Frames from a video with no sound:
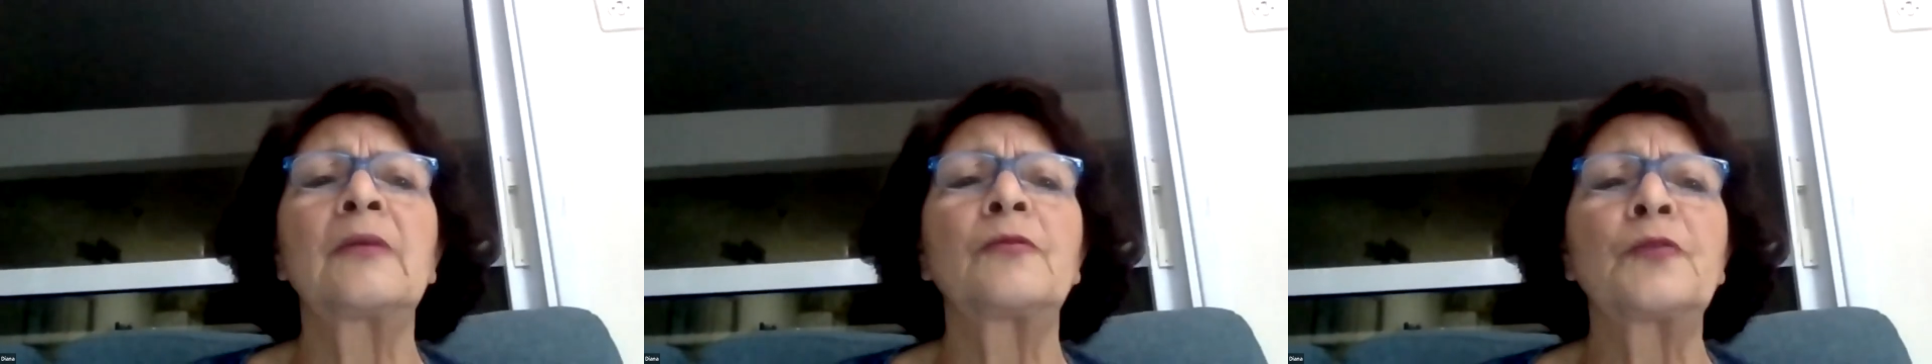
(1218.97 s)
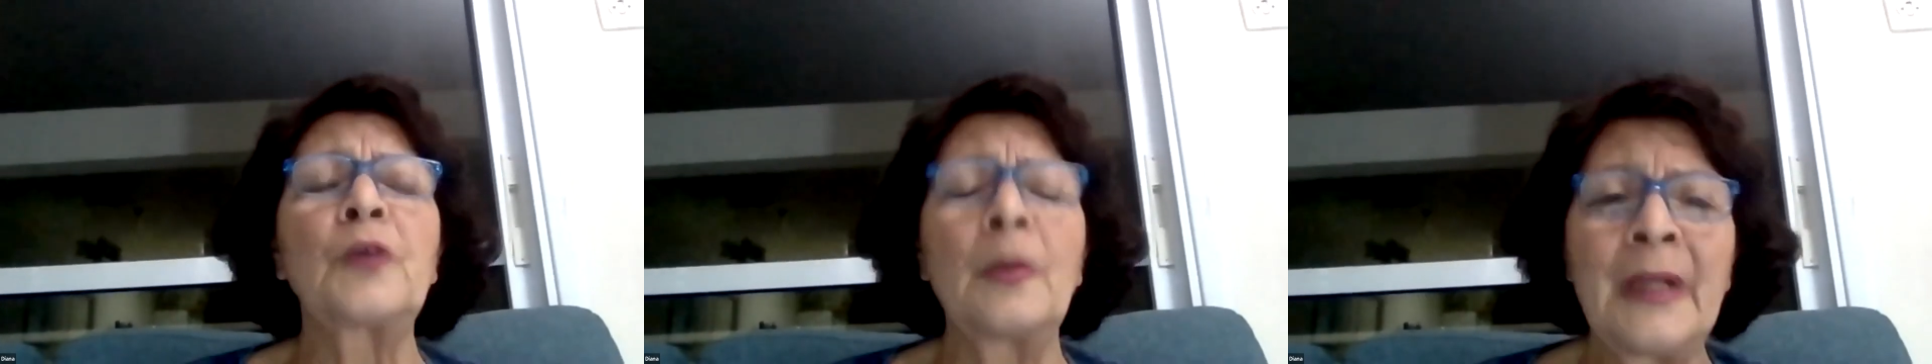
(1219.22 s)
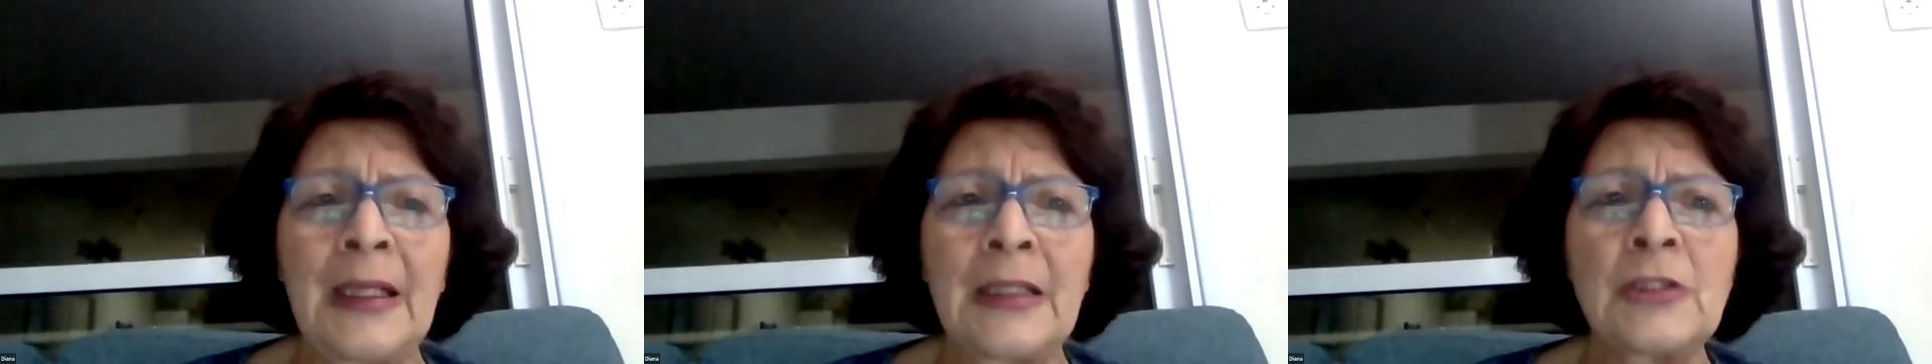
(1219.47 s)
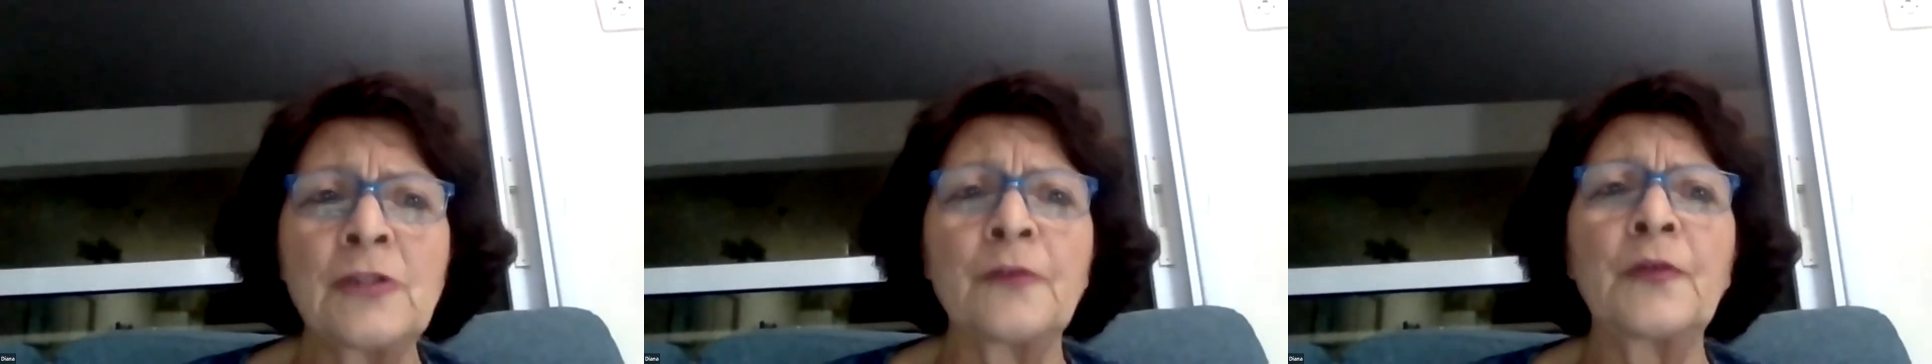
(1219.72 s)
from the
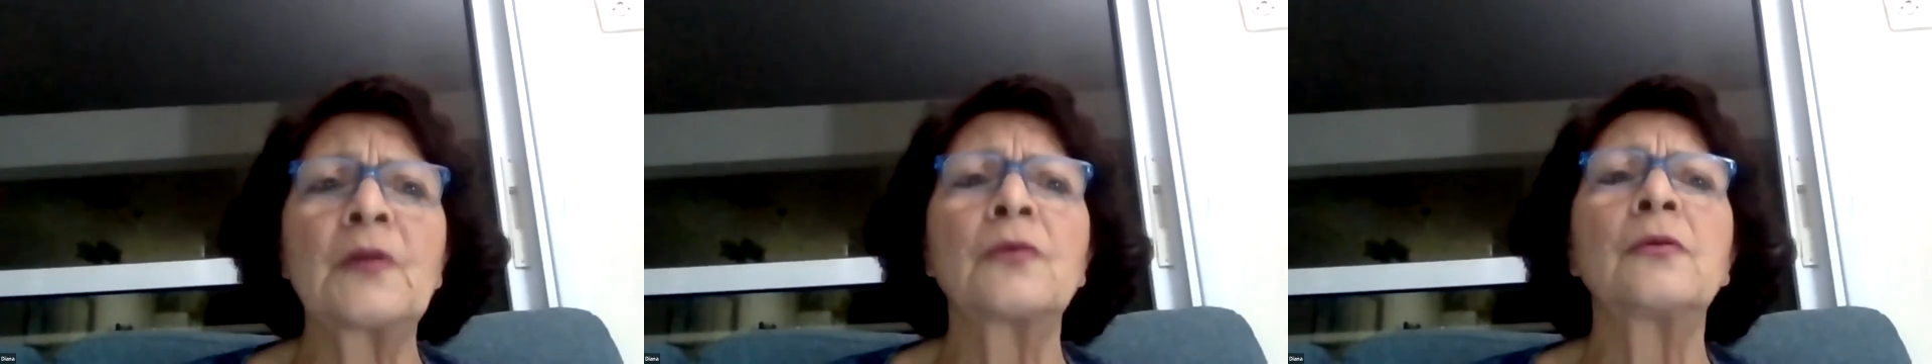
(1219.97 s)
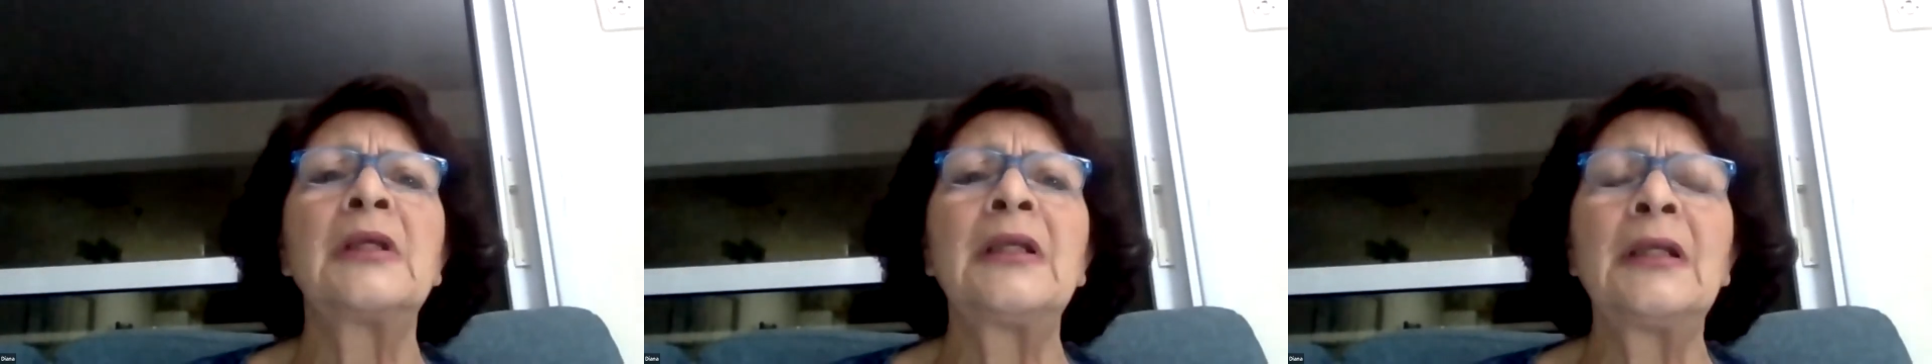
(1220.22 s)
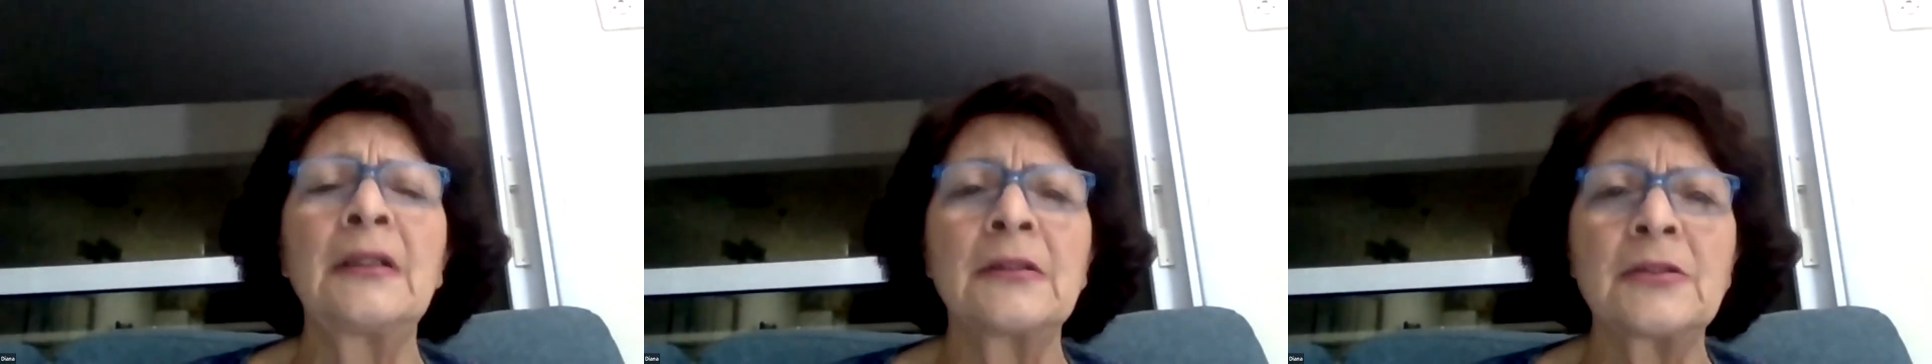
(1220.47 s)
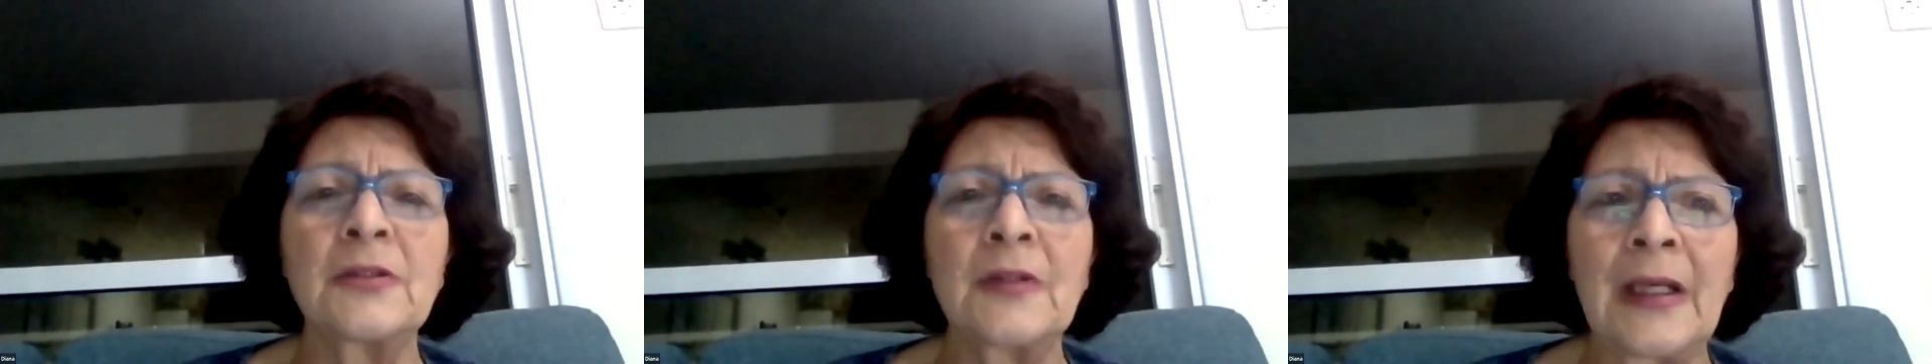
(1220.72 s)
age of 3
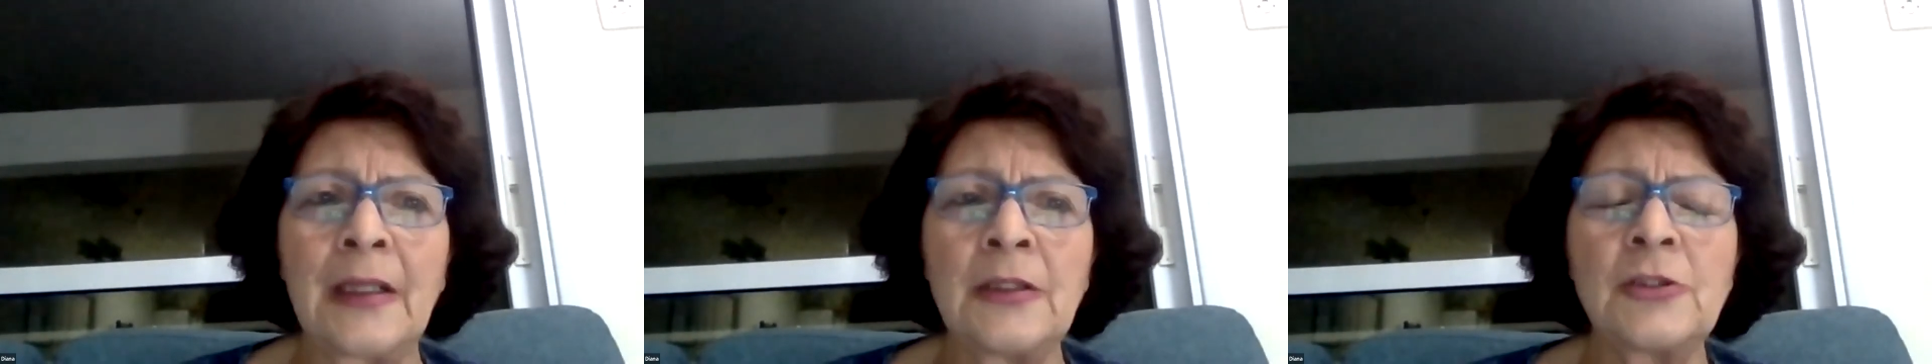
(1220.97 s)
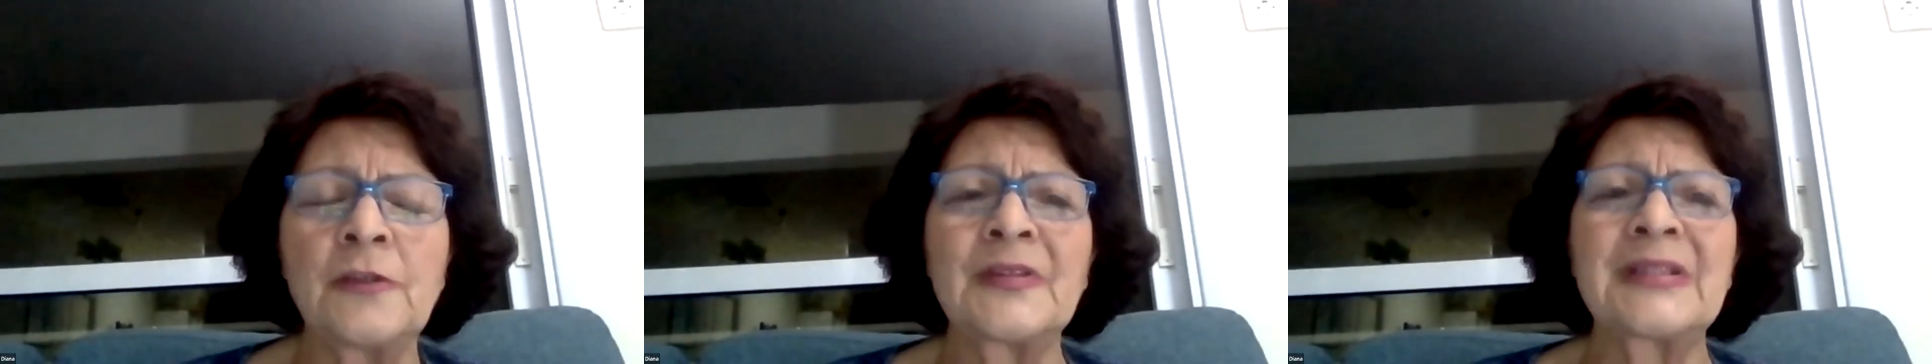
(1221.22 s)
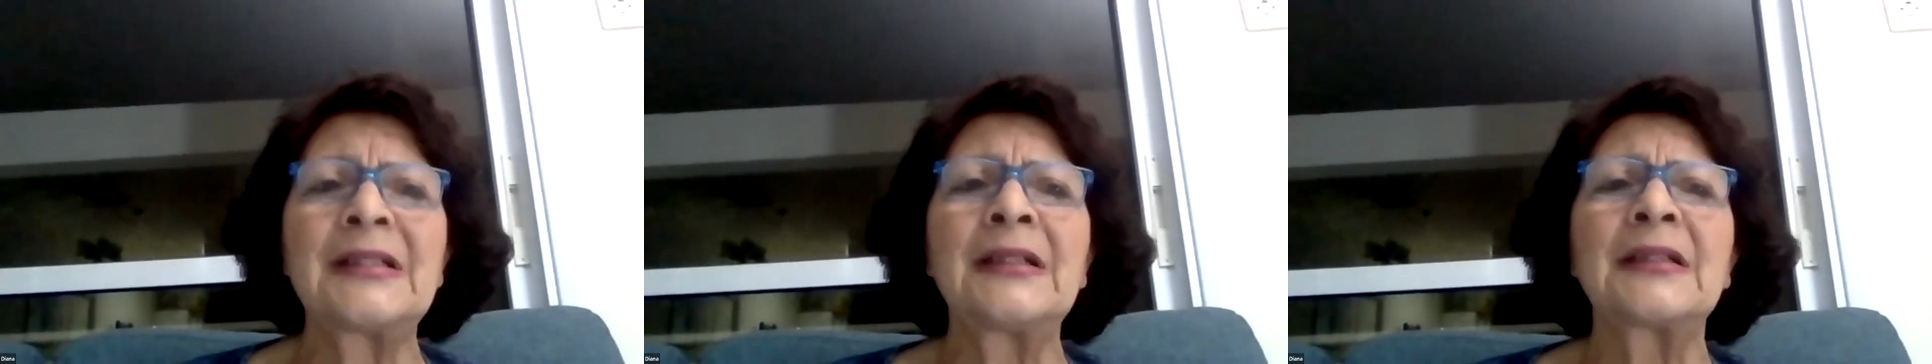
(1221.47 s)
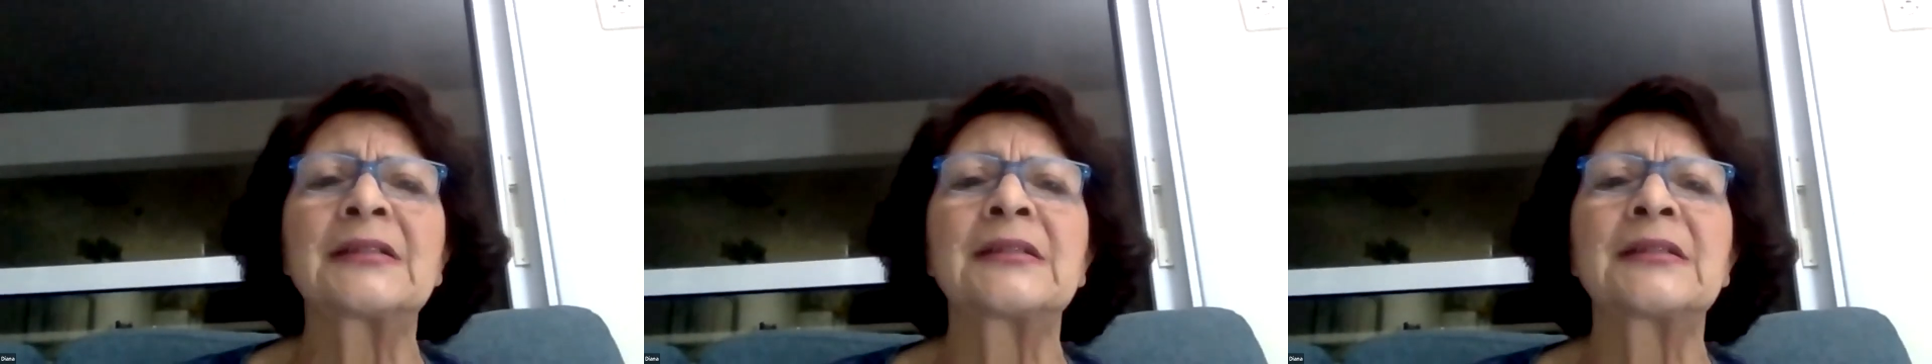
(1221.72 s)
to the age of
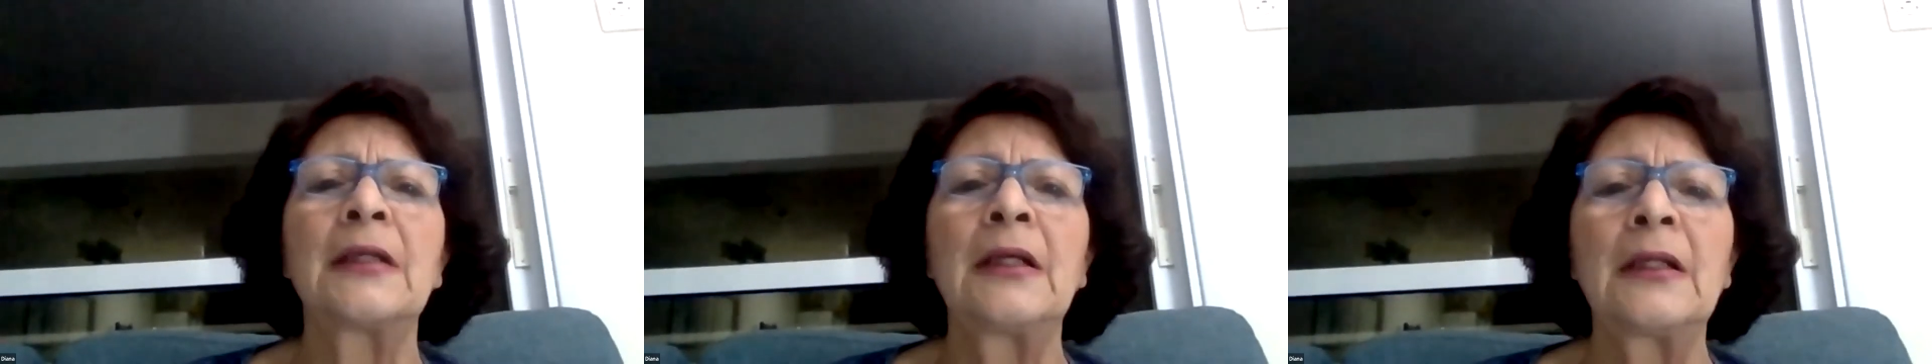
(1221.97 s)
6,